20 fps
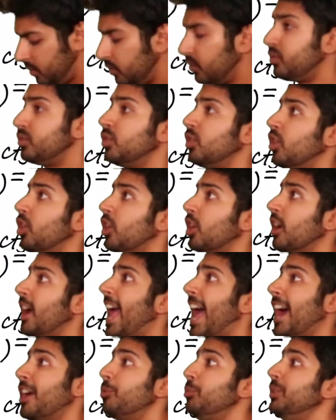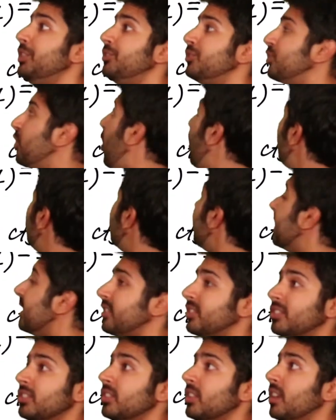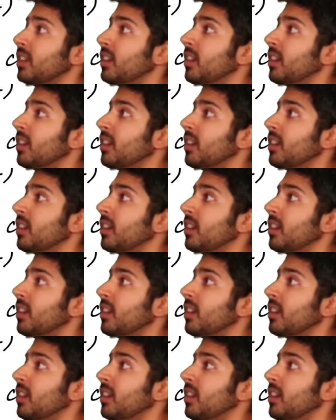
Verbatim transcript: Sir, how do we solve this?